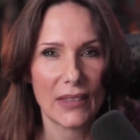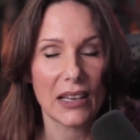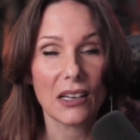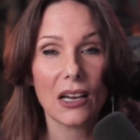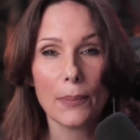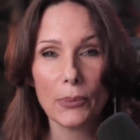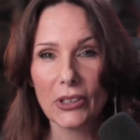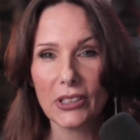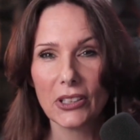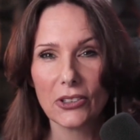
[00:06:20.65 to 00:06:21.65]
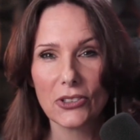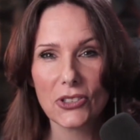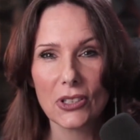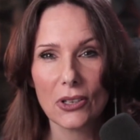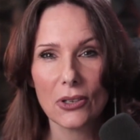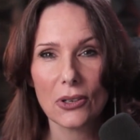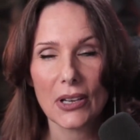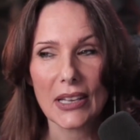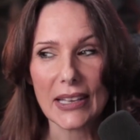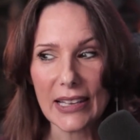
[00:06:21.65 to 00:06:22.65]
In a couple of years,
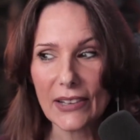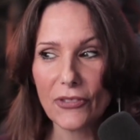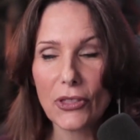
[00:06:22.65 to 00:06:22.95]
if